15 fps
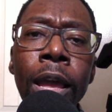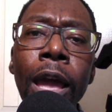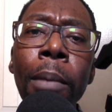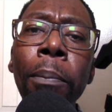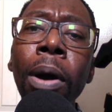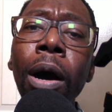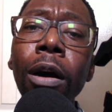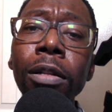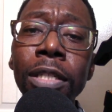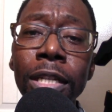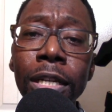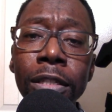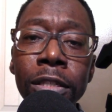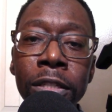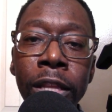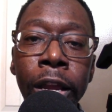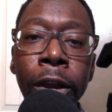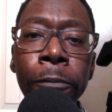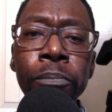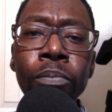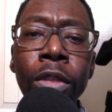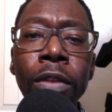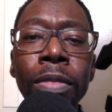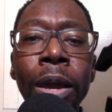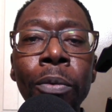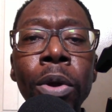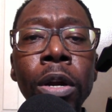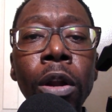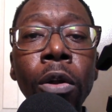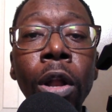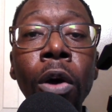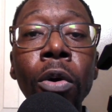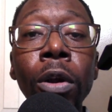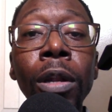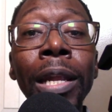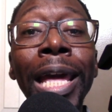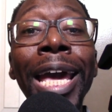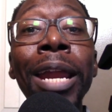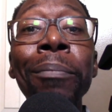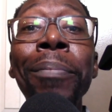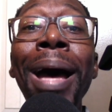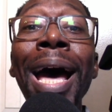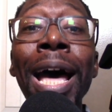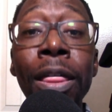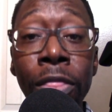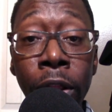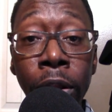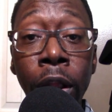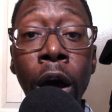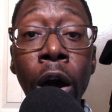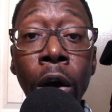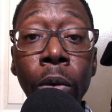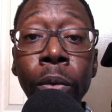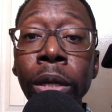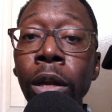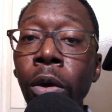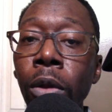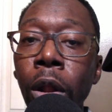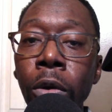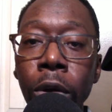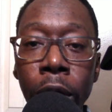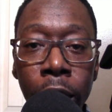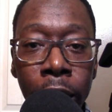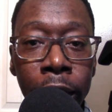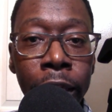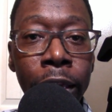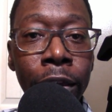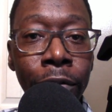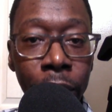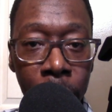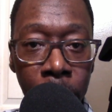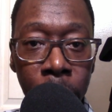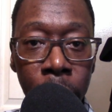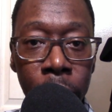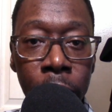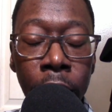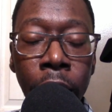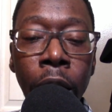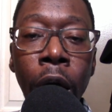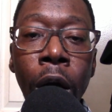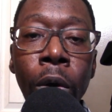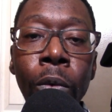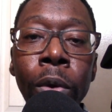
And Paul tells us there that we're no longer led by the law. We no longer live under the law.